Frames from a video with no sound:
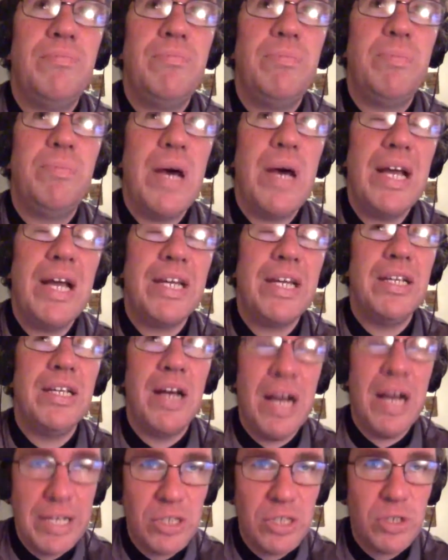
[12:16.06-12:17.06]
back in
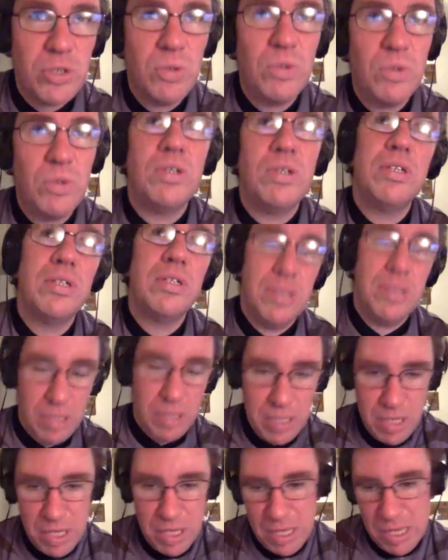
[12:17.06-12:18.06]
high school,
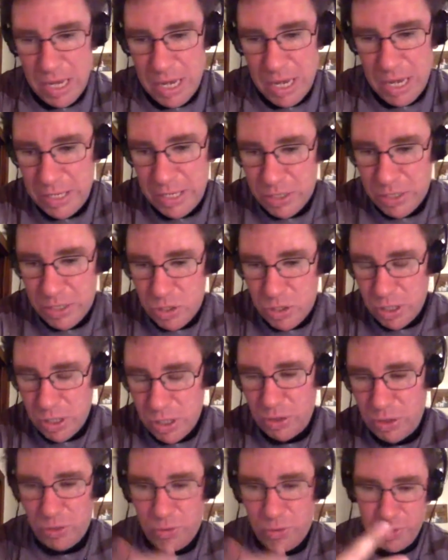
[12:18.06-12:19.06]
I took
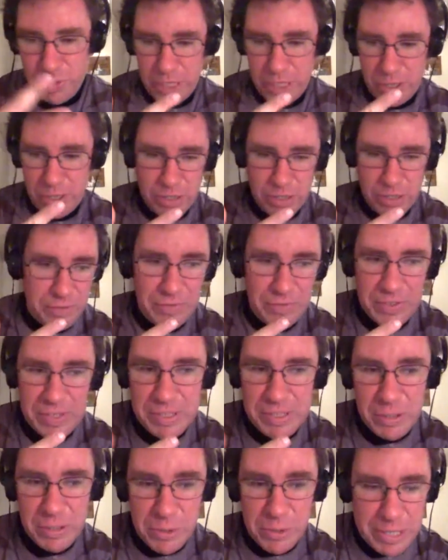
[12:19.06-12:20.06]
3 years of
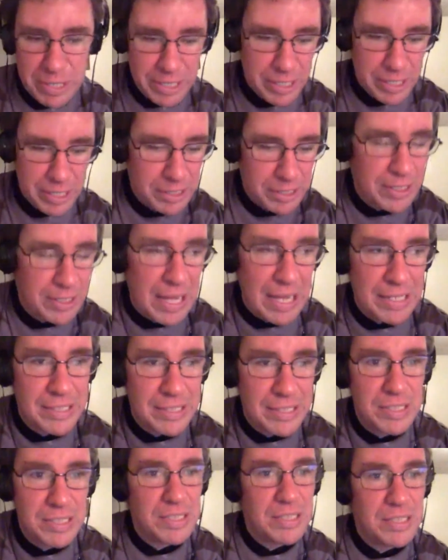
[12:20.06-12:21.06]
video editing
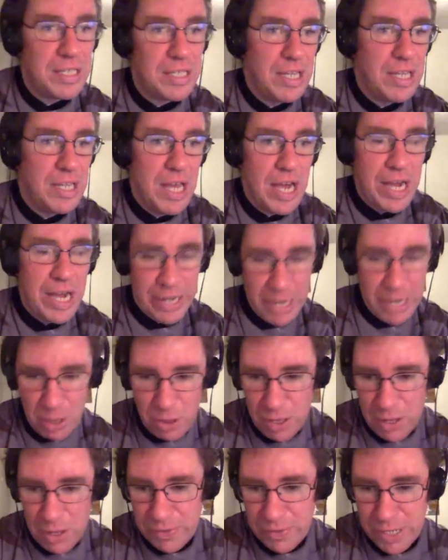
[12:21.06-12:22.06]
classes, and I
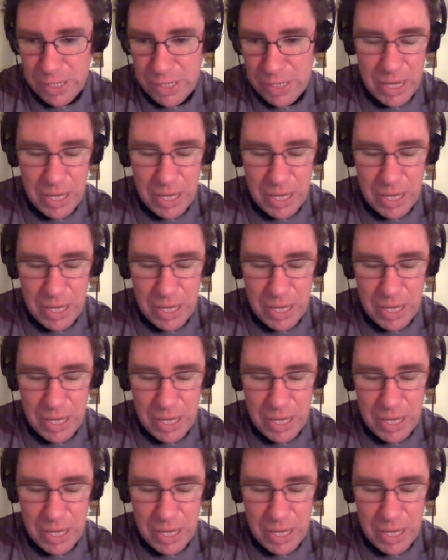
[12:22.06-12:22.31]
loved it.